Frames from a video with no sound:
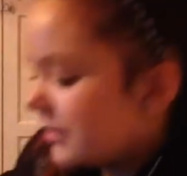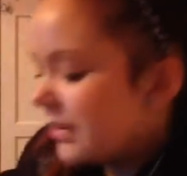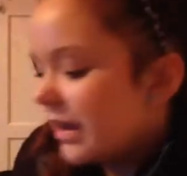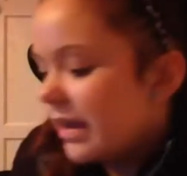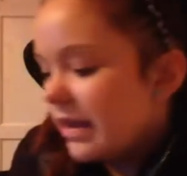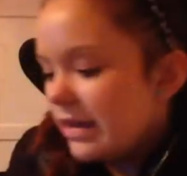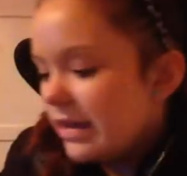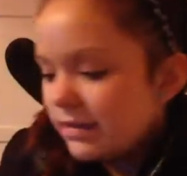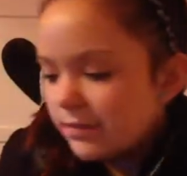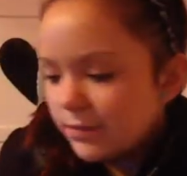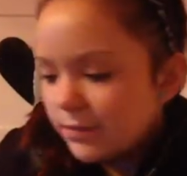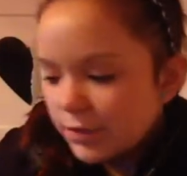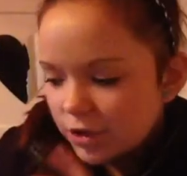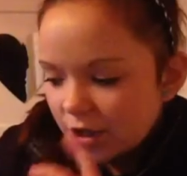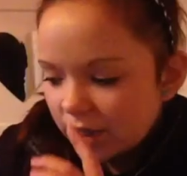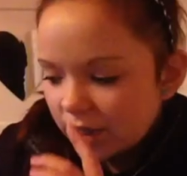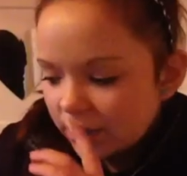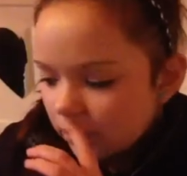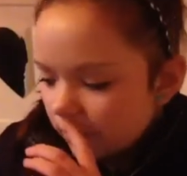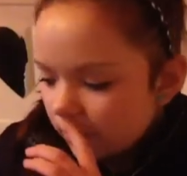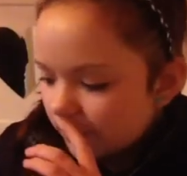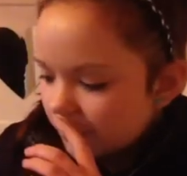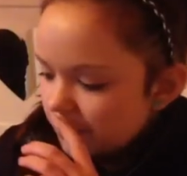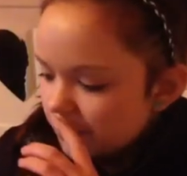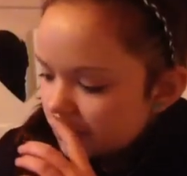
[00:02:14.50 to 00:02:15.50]
this, which I
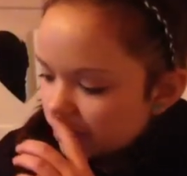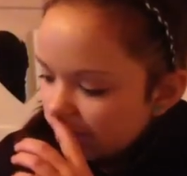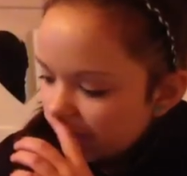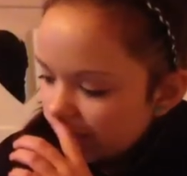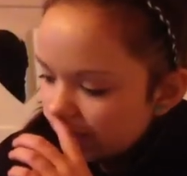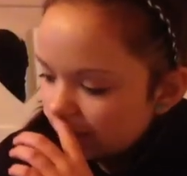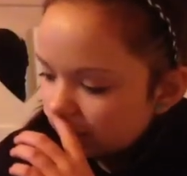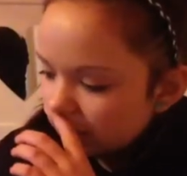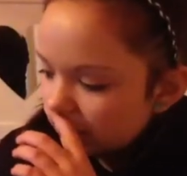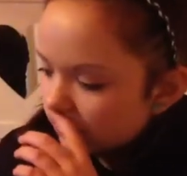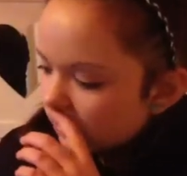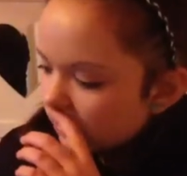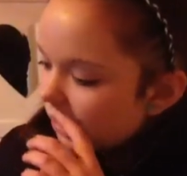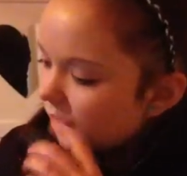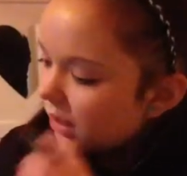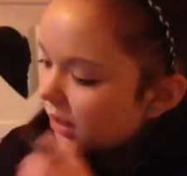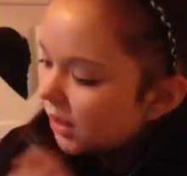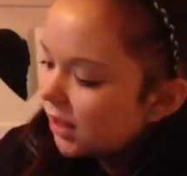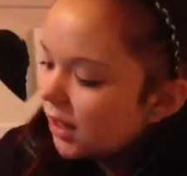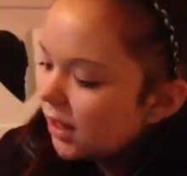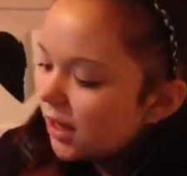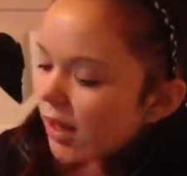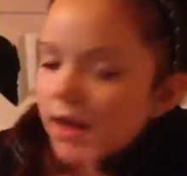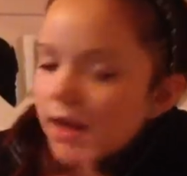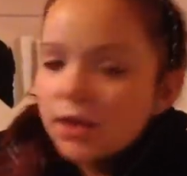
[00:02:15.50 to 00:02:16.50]
love, Shola,
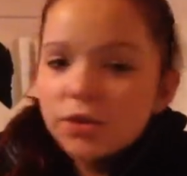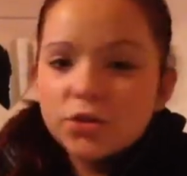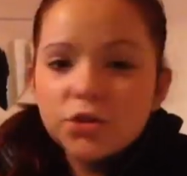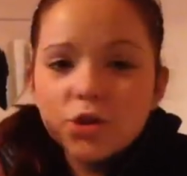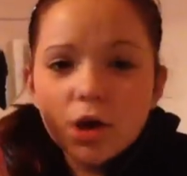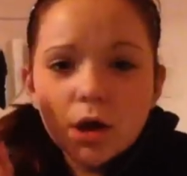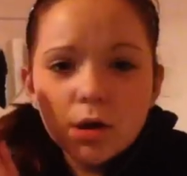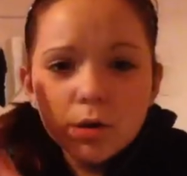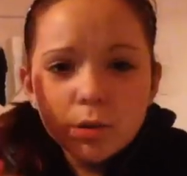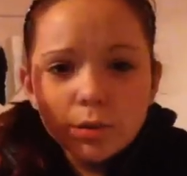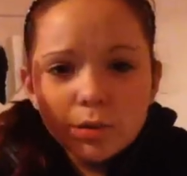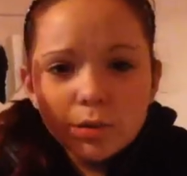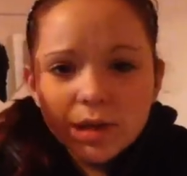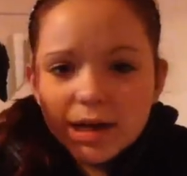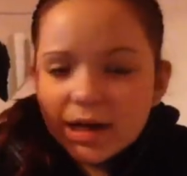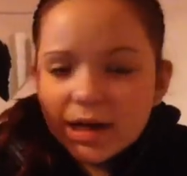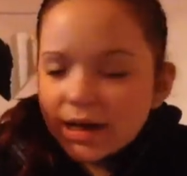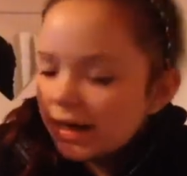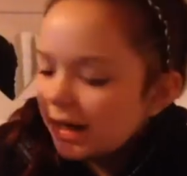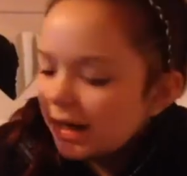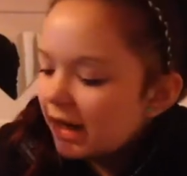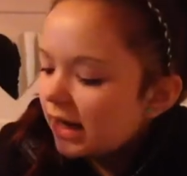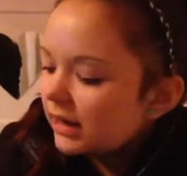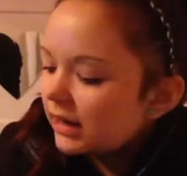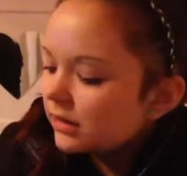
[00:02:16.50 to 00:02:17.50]
Shola
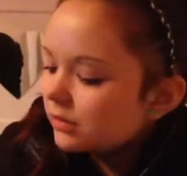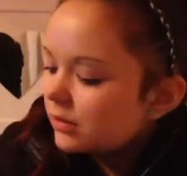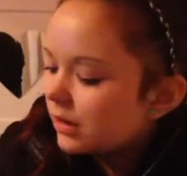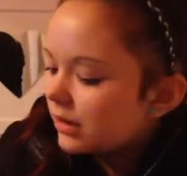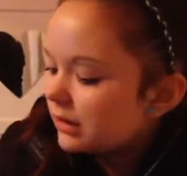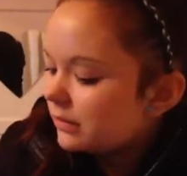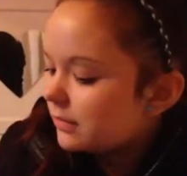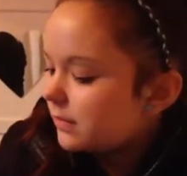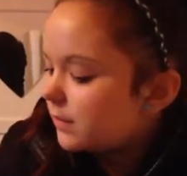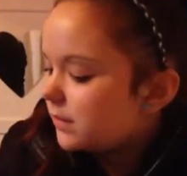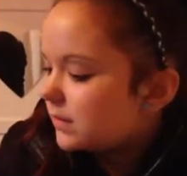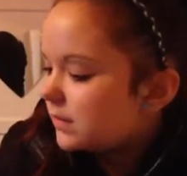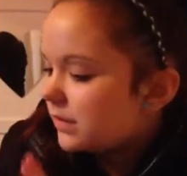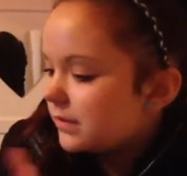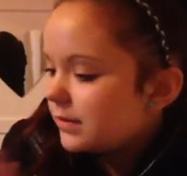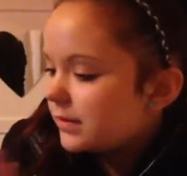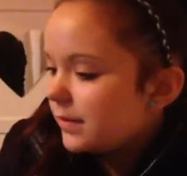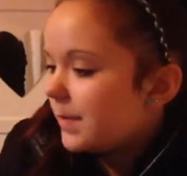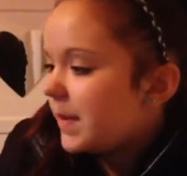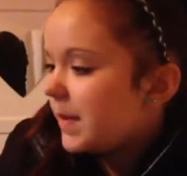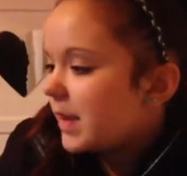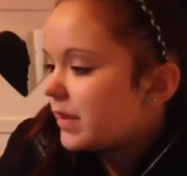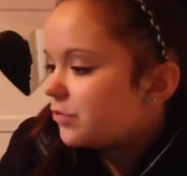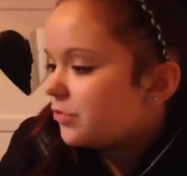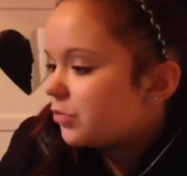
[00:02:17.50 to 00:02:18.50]
at Christmas. It's the
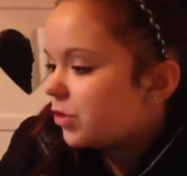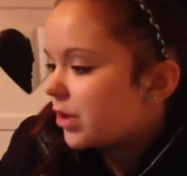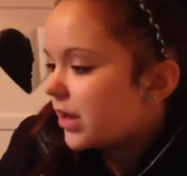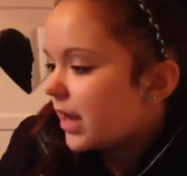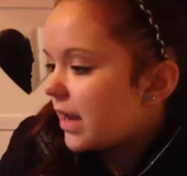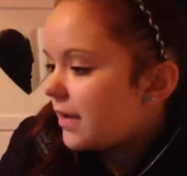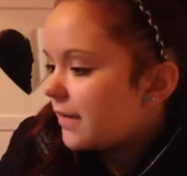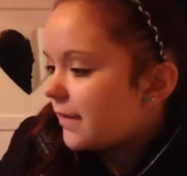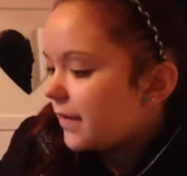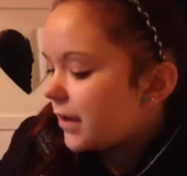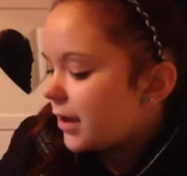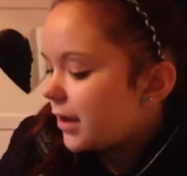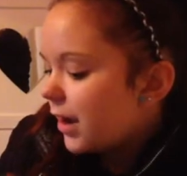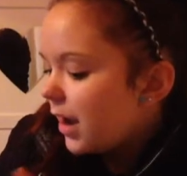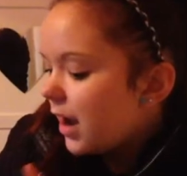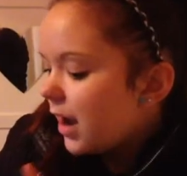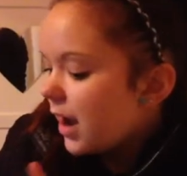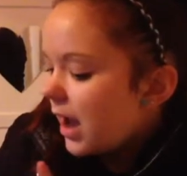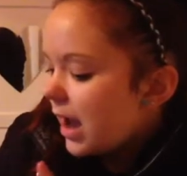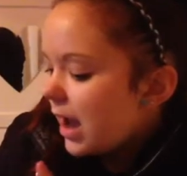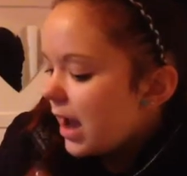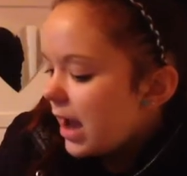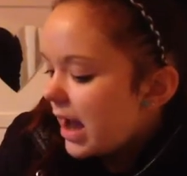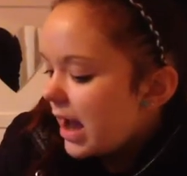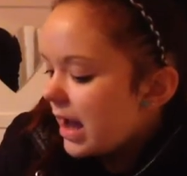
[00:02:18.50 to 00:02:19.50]
best drink ever.
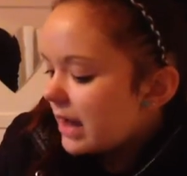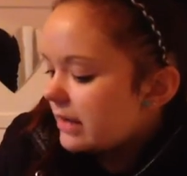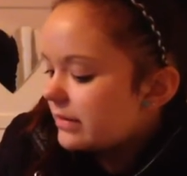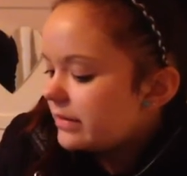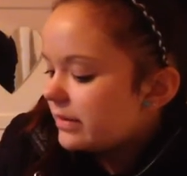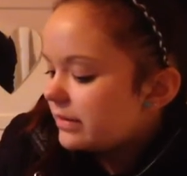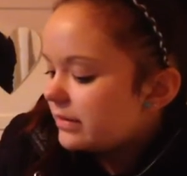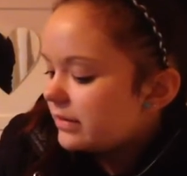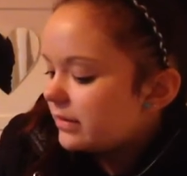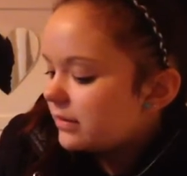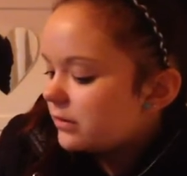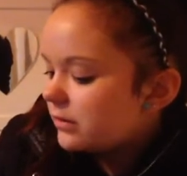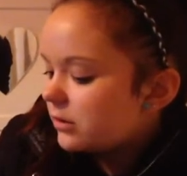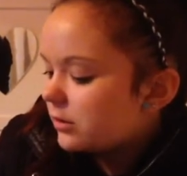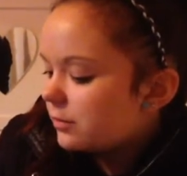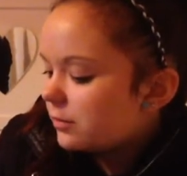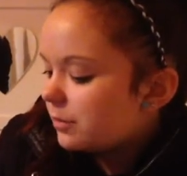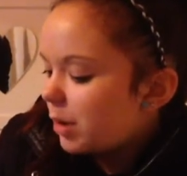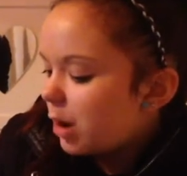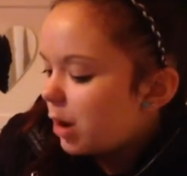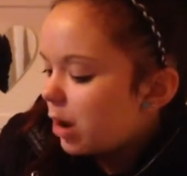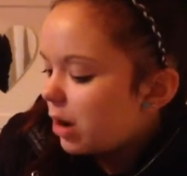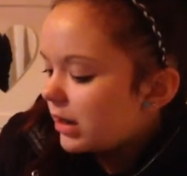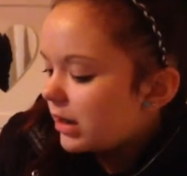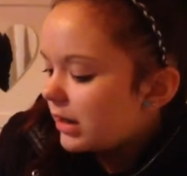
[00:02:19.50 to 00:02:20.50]
And this is the
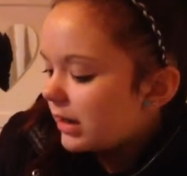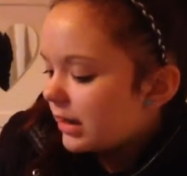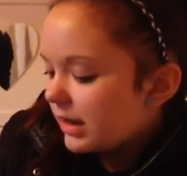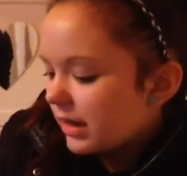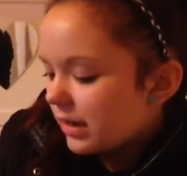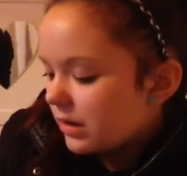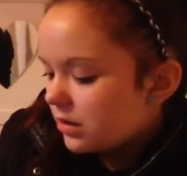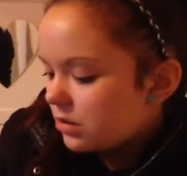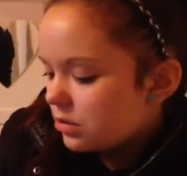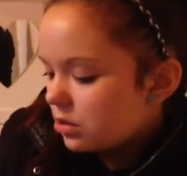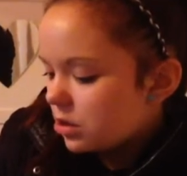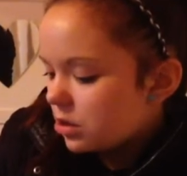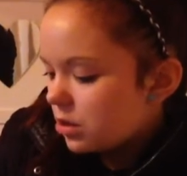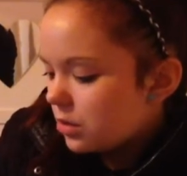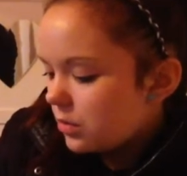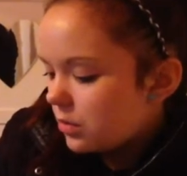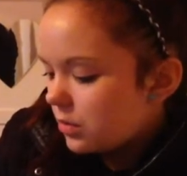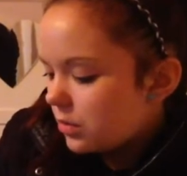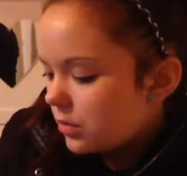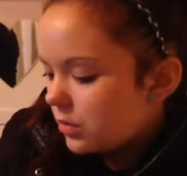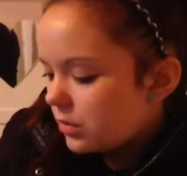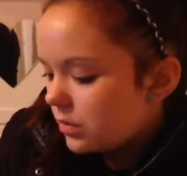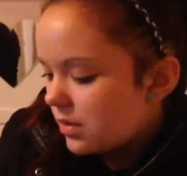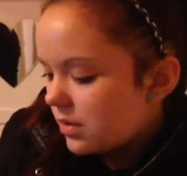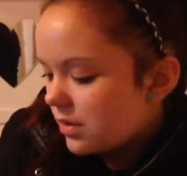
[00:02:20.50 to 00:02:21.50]
sparkling
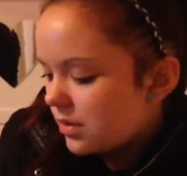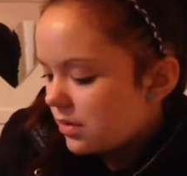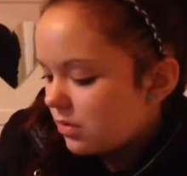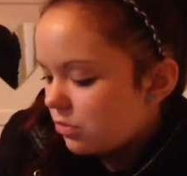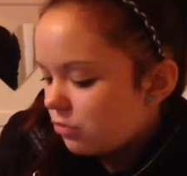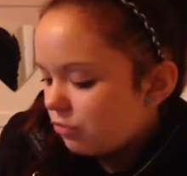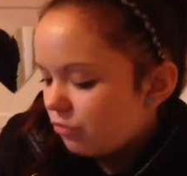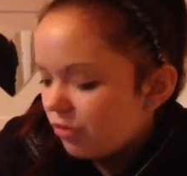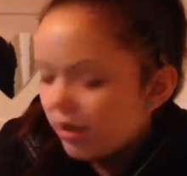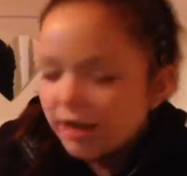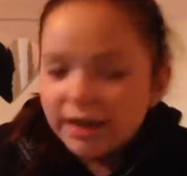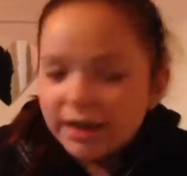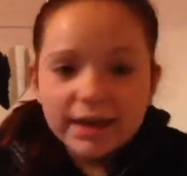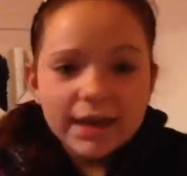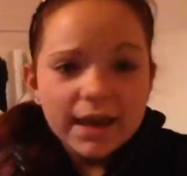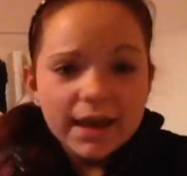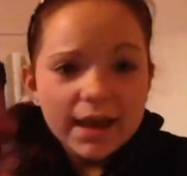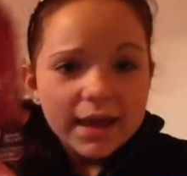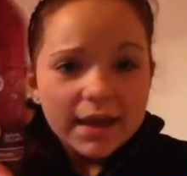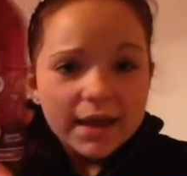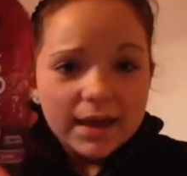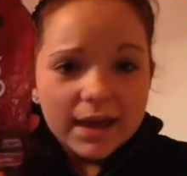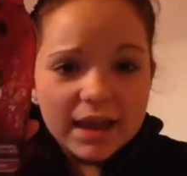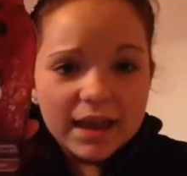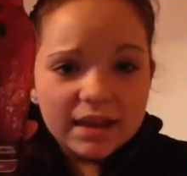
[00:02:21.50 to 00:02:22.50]
juice drink
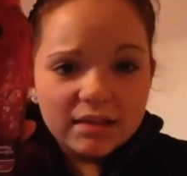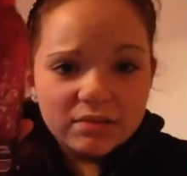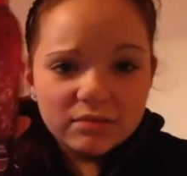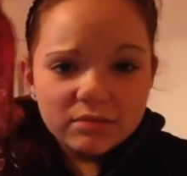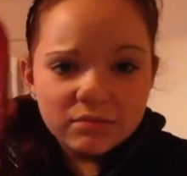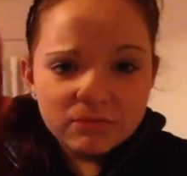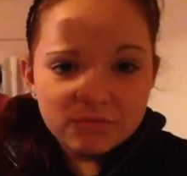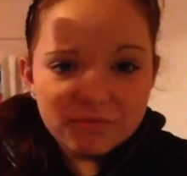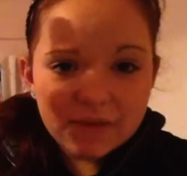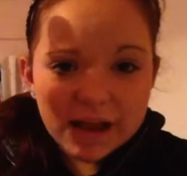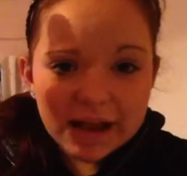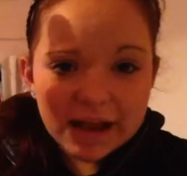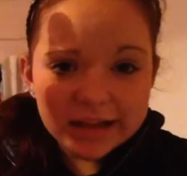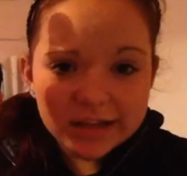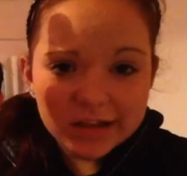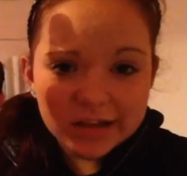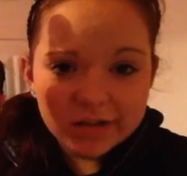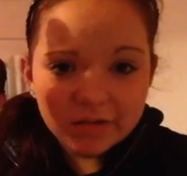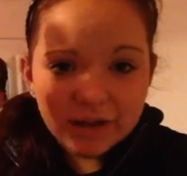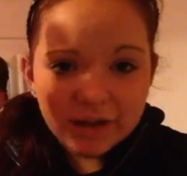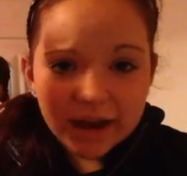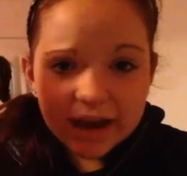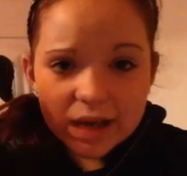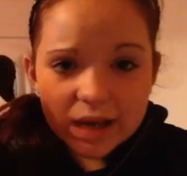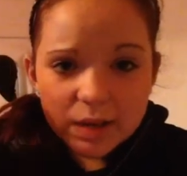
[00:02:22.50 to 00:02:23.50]
in red
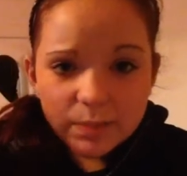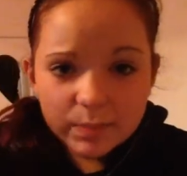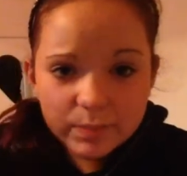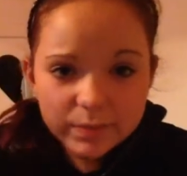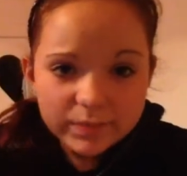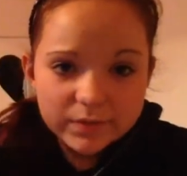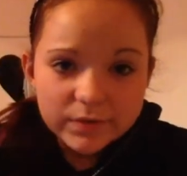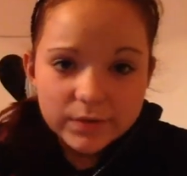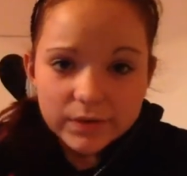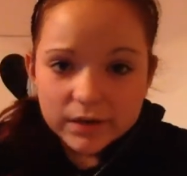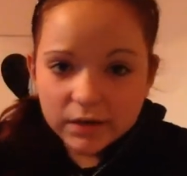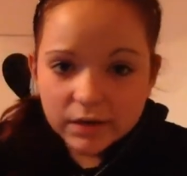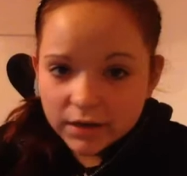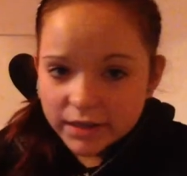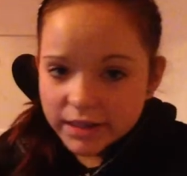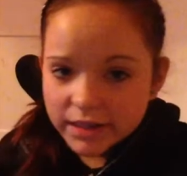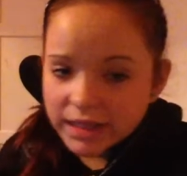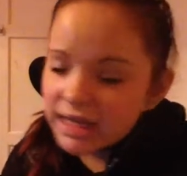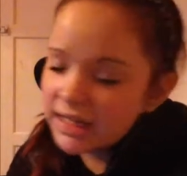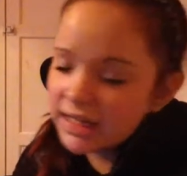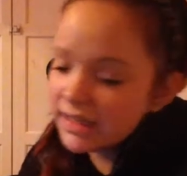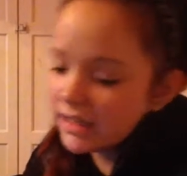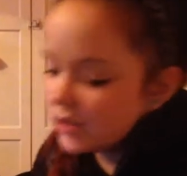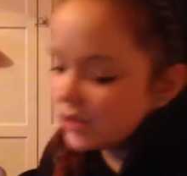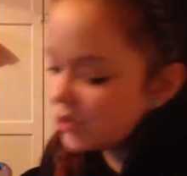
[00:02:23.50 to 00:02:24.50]
grape. So I got
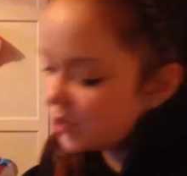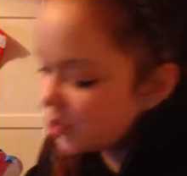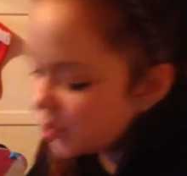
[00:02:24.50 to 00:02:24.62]
that. That's